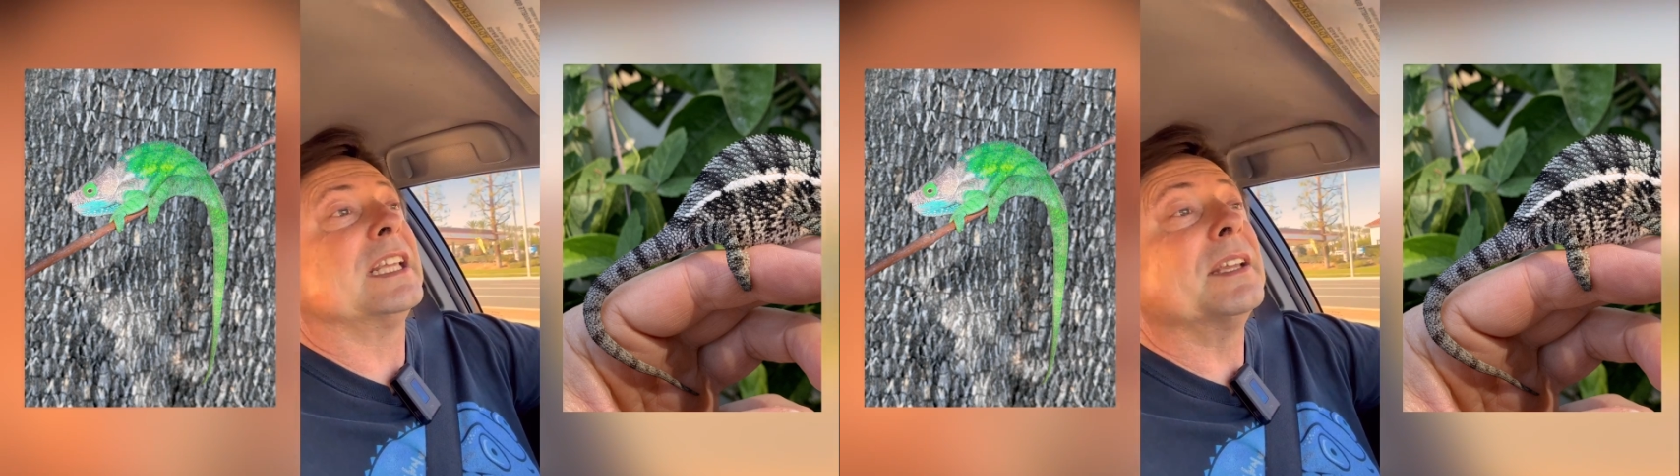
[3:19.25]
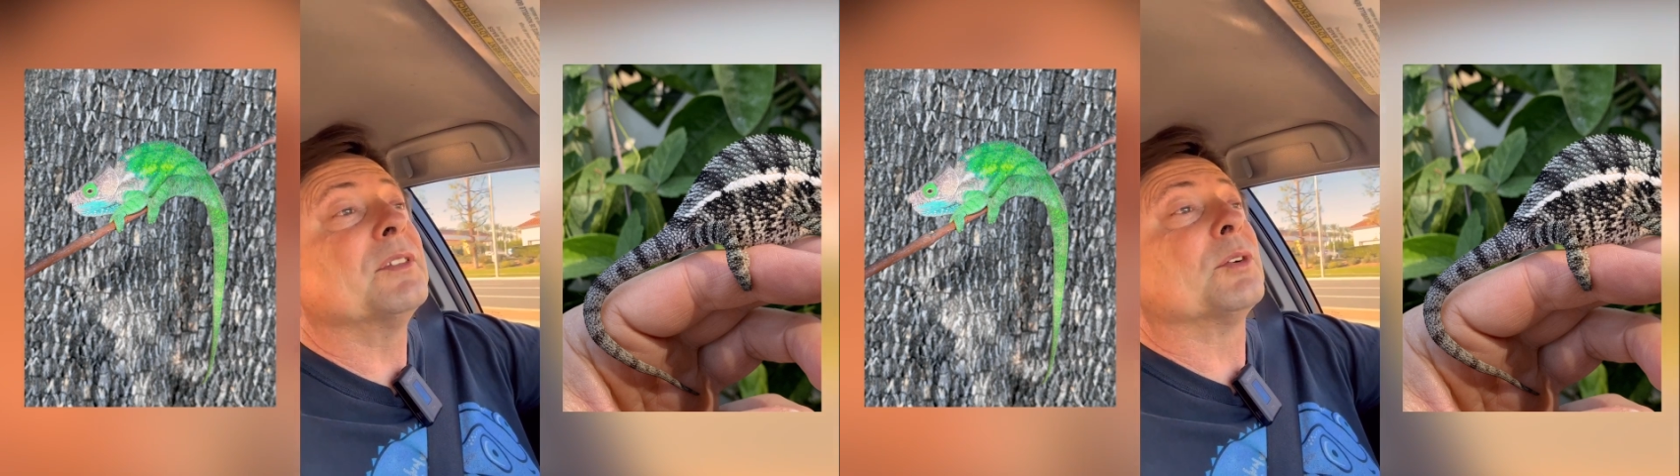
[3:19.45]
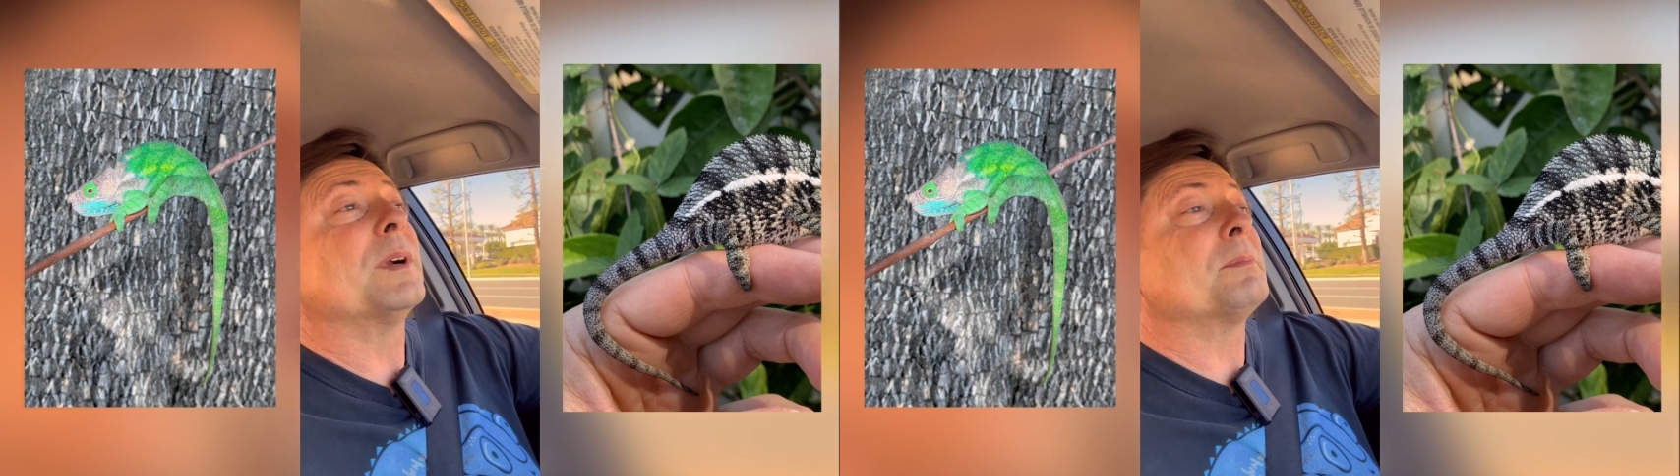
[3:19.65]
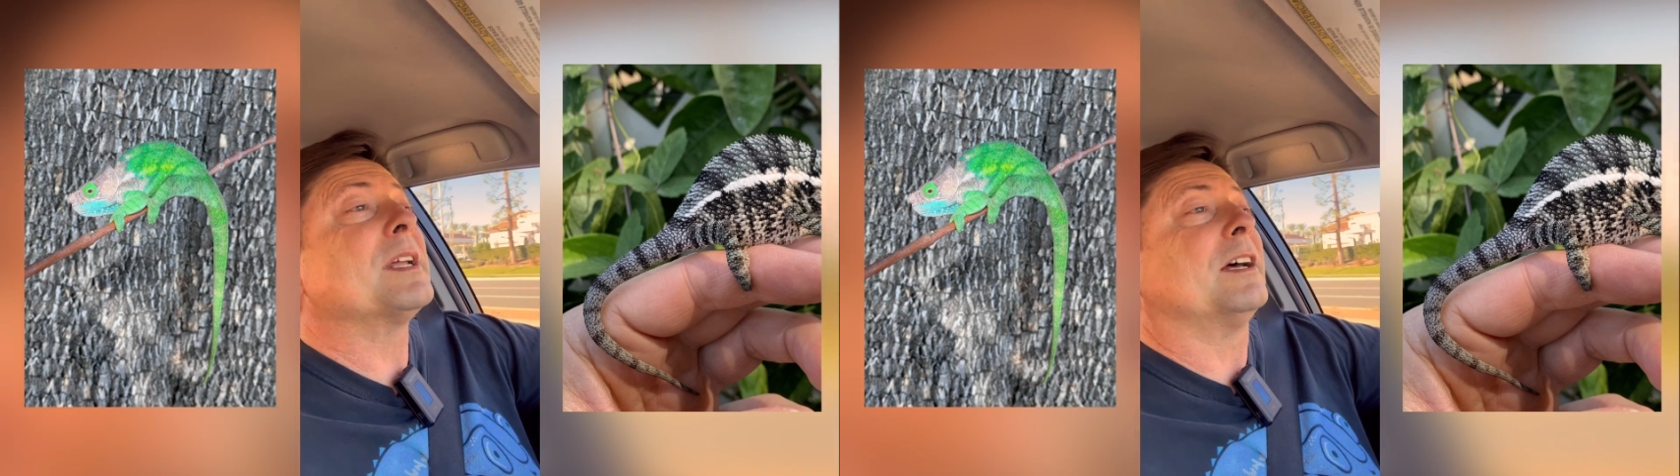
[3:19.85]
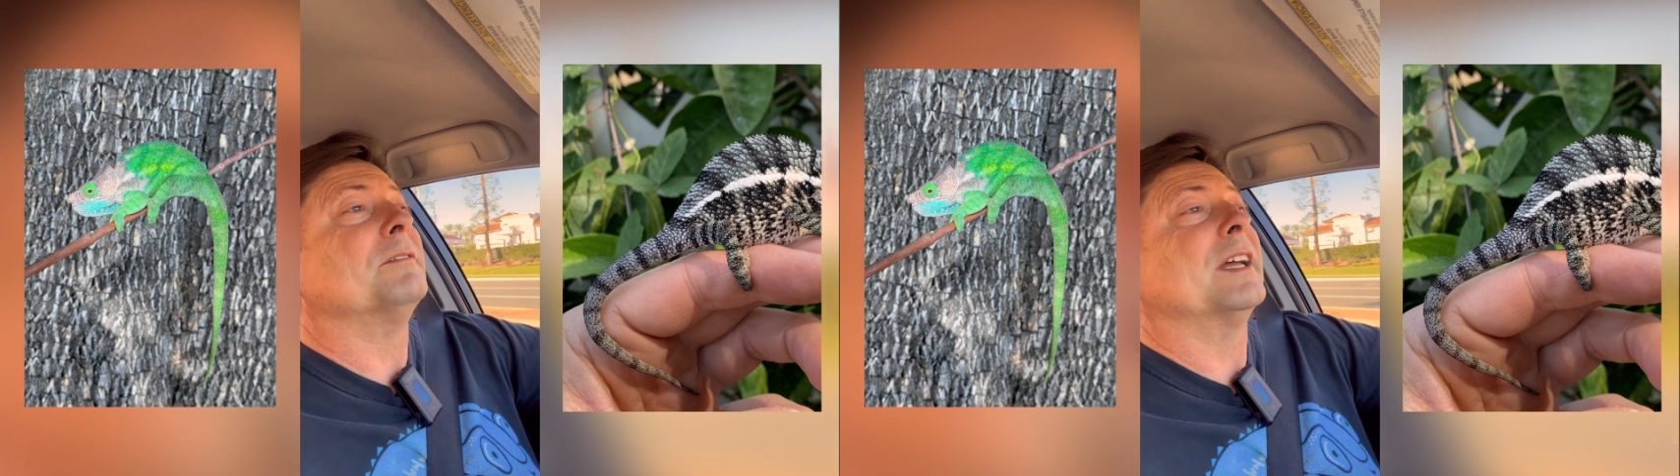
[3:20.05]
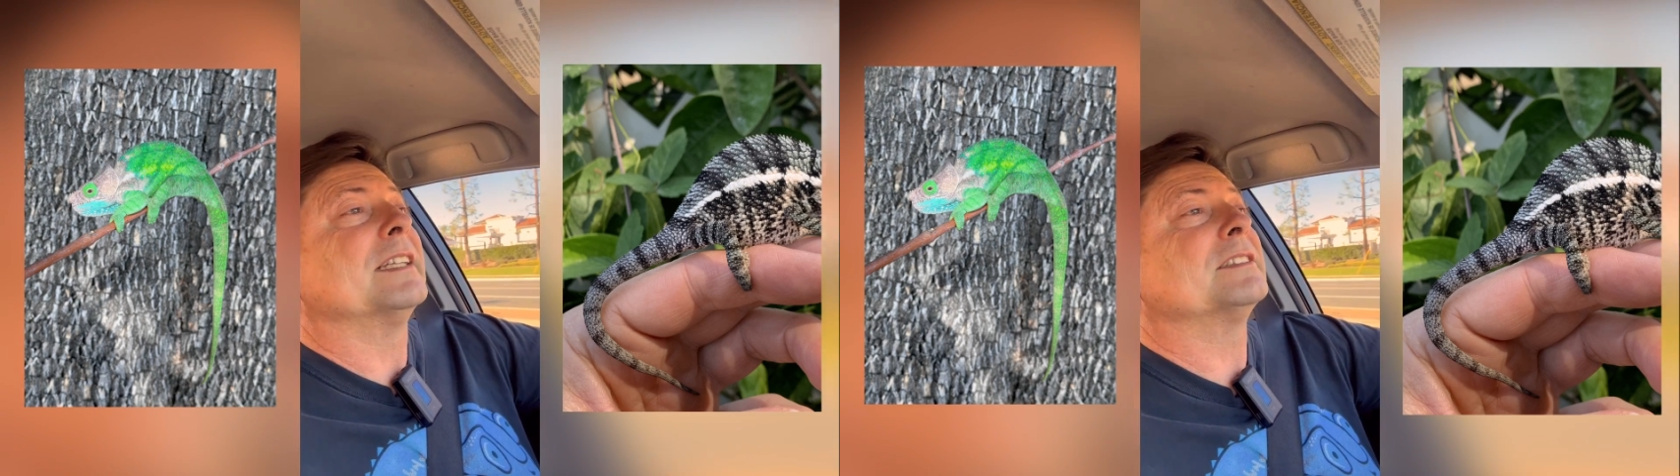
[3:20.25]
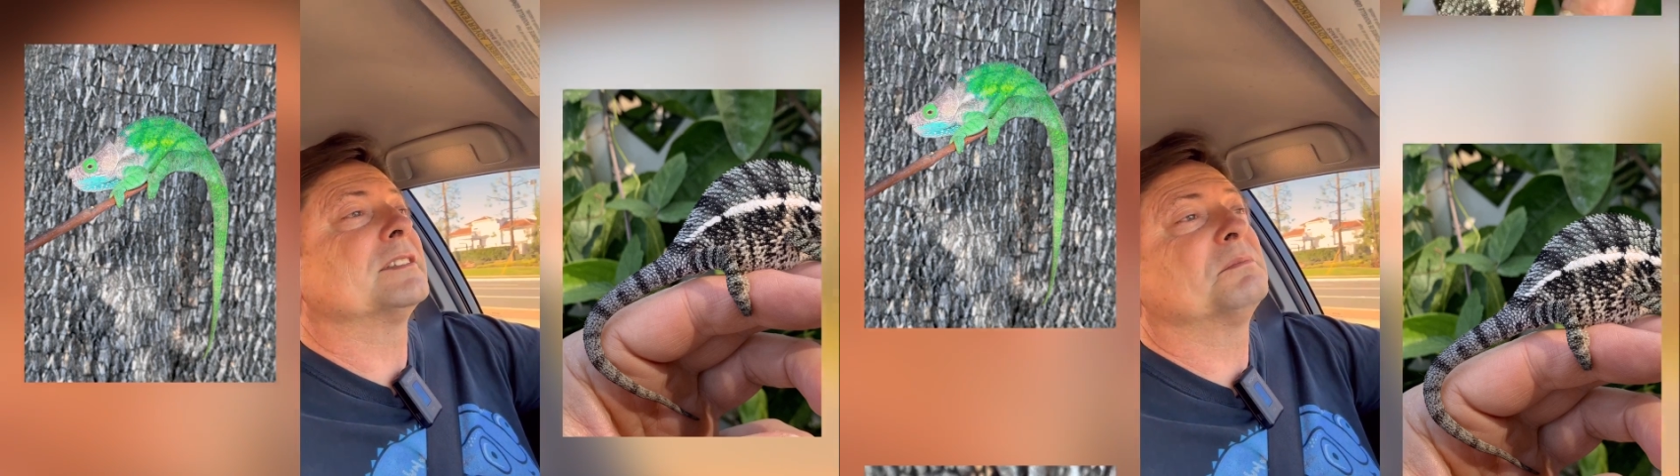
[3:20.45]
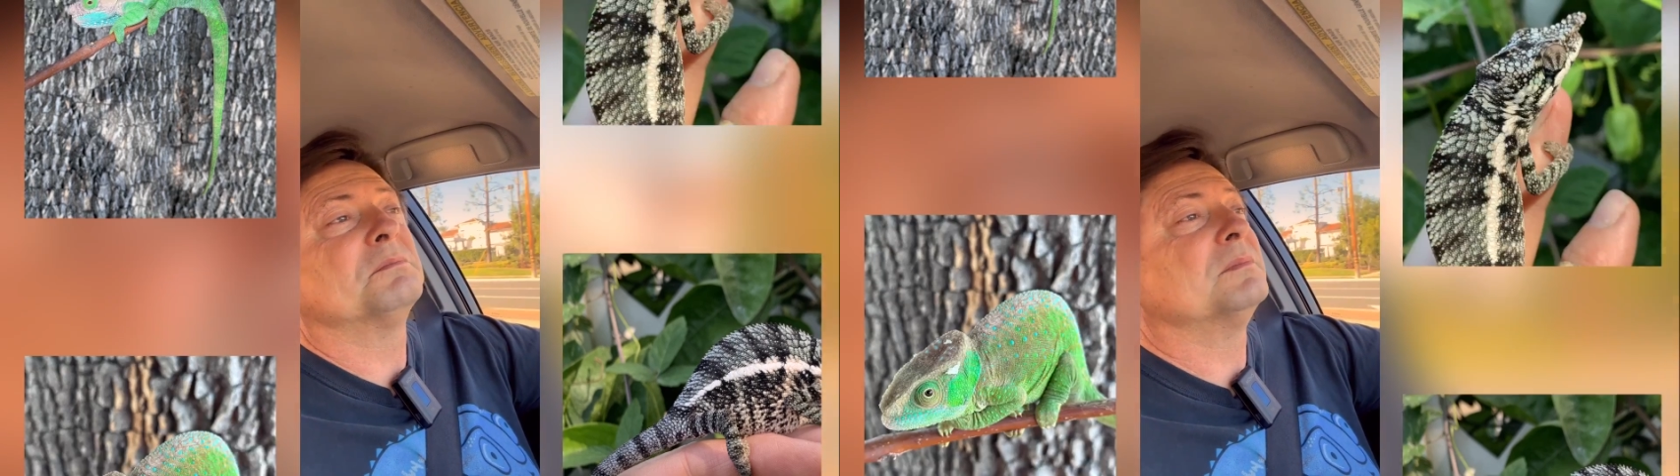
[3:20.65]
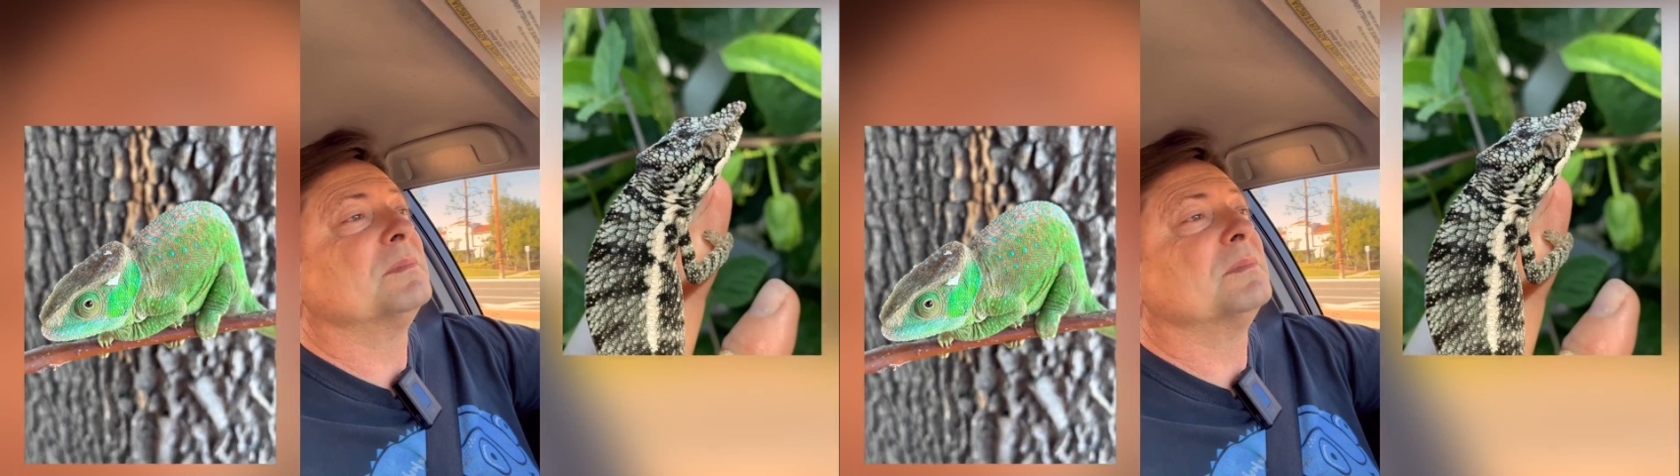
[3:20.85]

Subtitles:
Even the reptile vets,